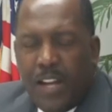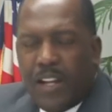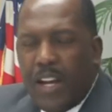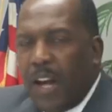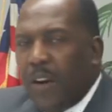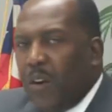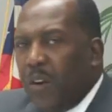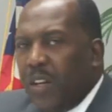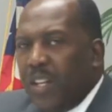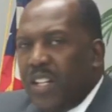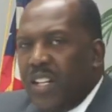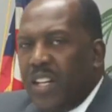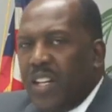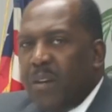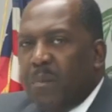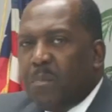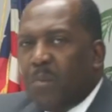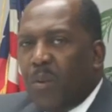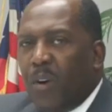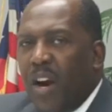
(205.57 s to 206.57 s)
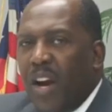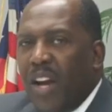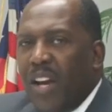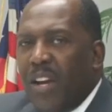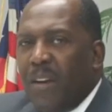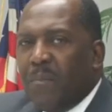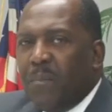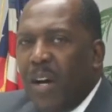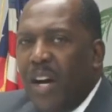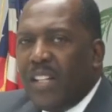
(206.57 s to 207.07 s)
Not only did he
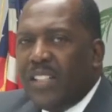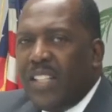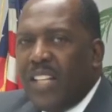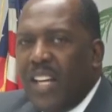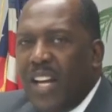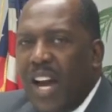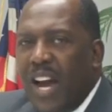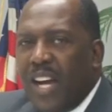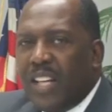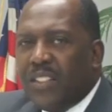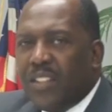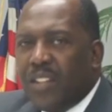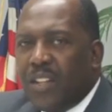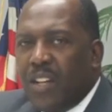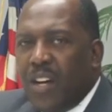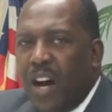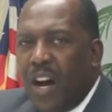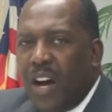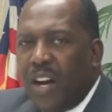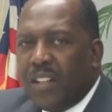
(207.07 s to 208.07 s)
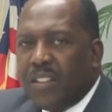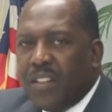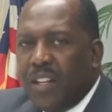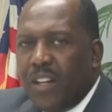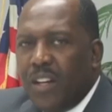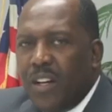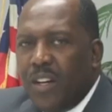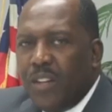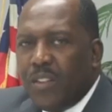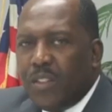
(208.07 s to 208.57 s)
pray, but he asked God
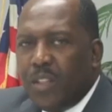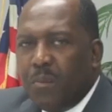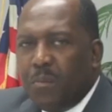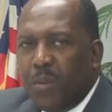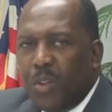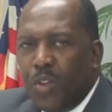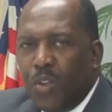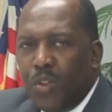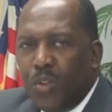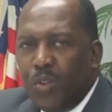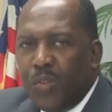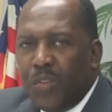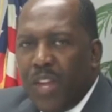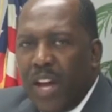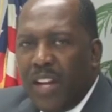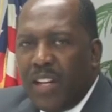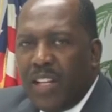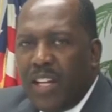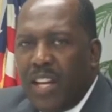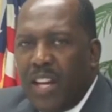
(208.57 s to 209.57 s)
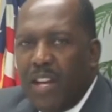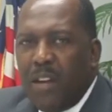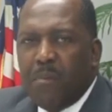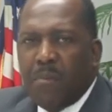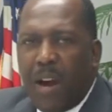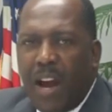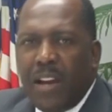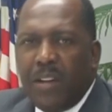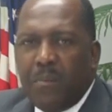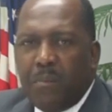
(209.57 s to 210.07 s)
to move that he
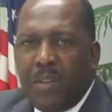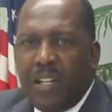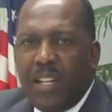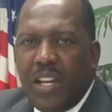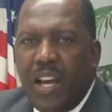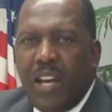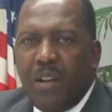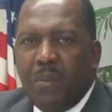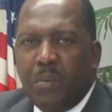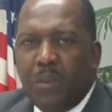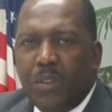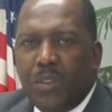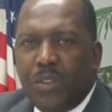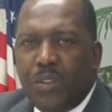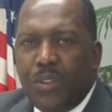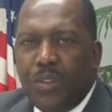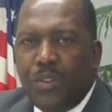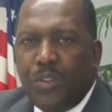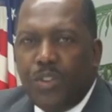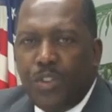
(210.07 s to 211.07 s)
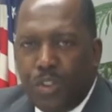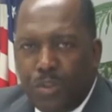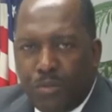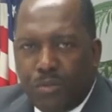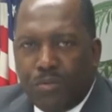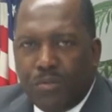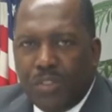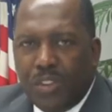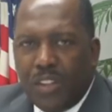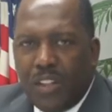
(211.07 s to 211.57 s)
might be able to
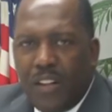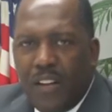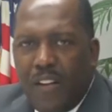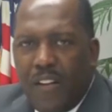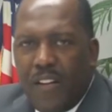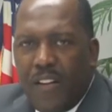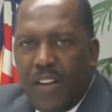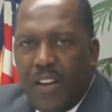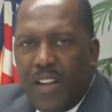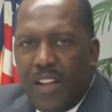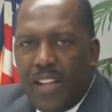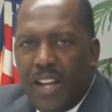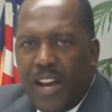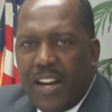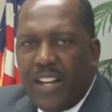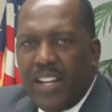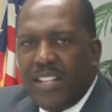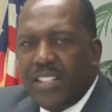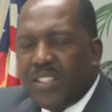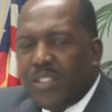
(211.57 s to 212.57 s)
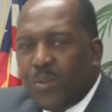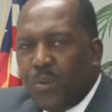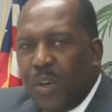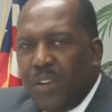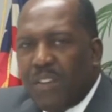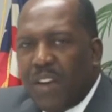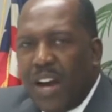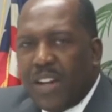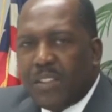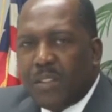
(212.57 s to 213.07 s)
do. That is,
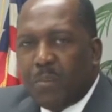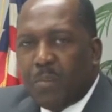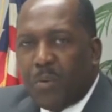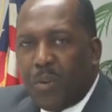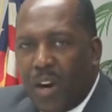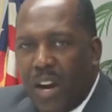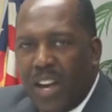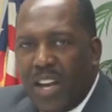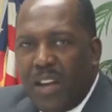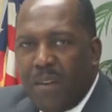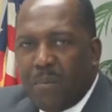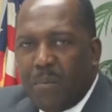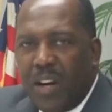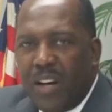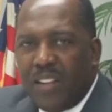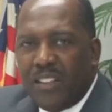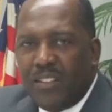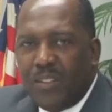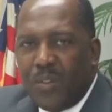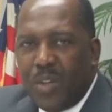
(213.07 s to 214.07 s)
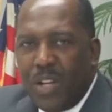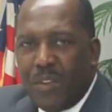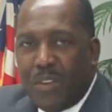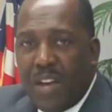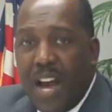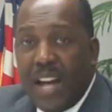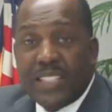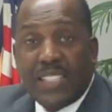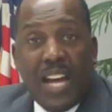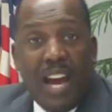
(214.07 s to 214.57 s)
we've got to pray, but we've
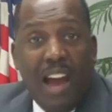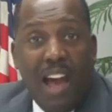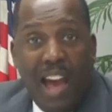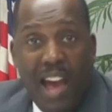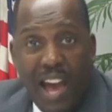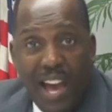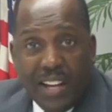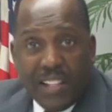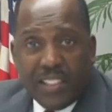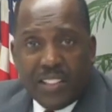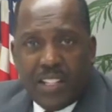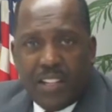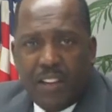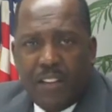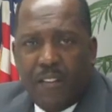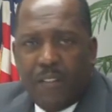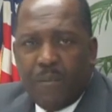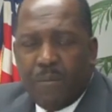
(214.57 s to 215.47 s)
got to act.